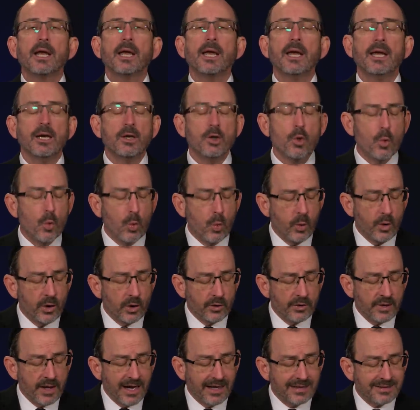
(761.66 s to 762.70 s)
it will
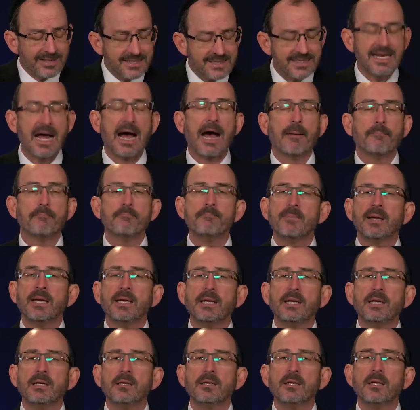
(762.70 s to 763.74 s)
not stop,
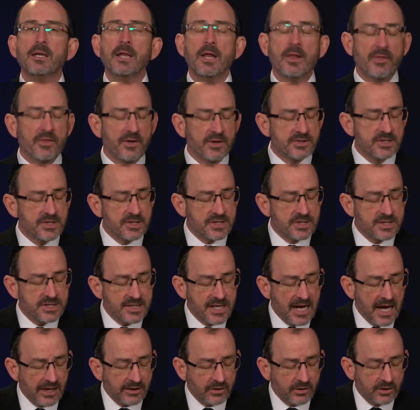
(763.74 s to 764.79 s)
meaning this is
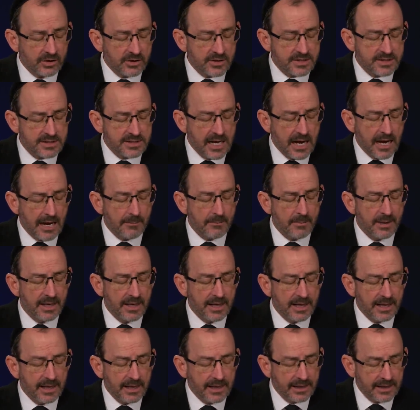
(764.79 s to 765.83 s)
not going to stop
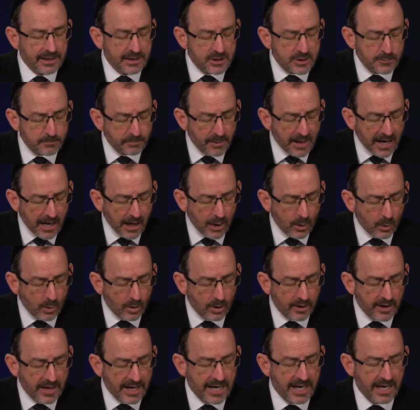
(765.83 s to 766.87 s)
his
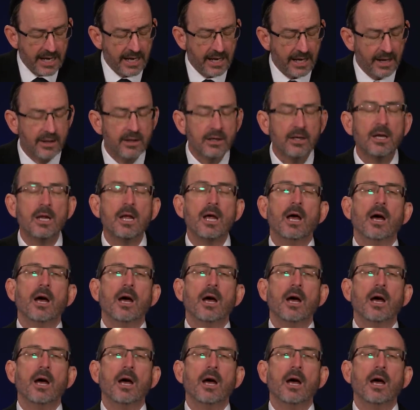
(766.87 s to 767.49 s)
power, and